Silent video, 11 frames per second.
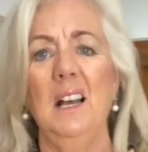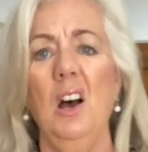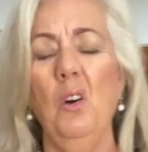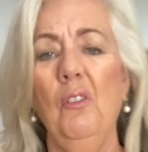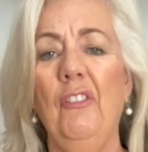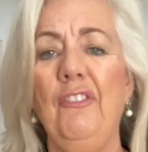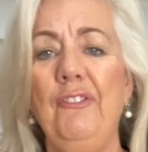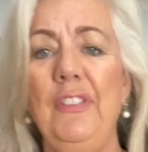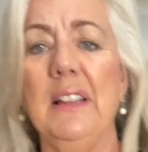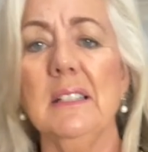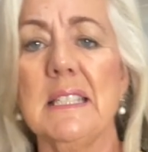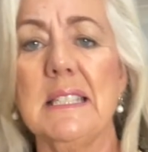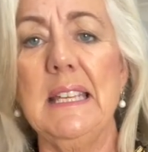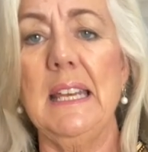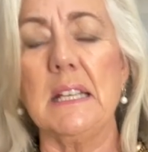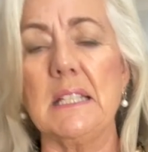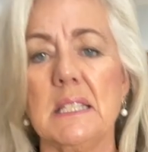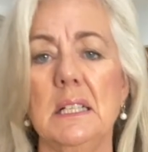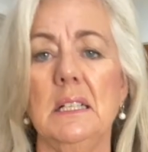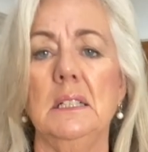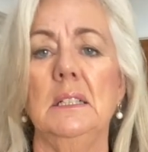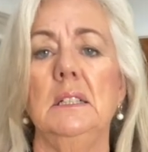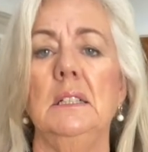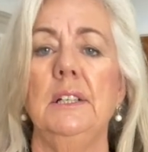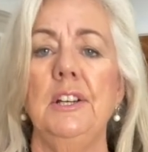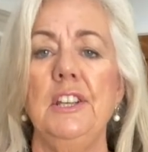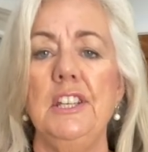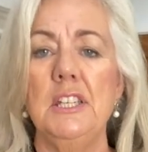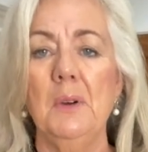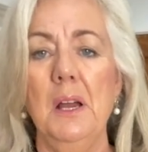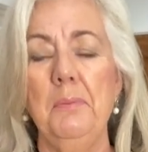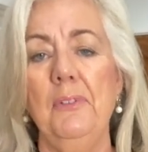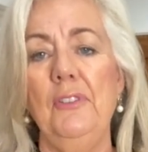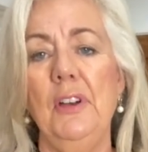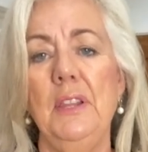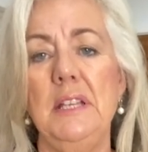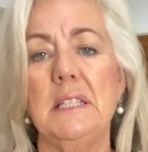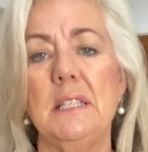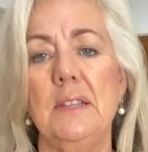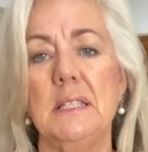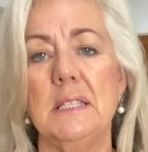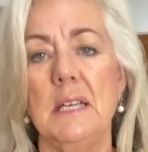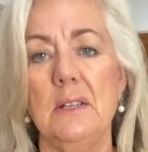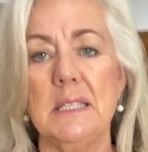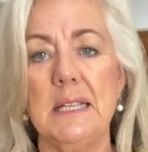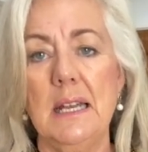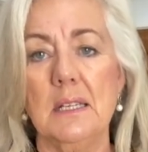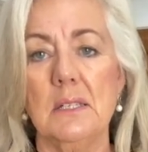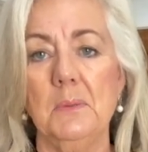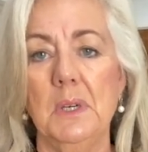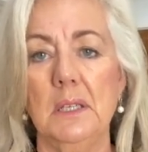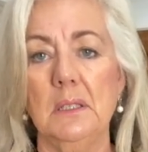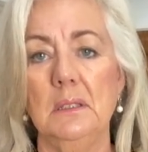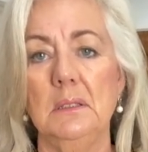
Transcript: Oh, fiddlesticks. Do I prefer this to the Sosandra one?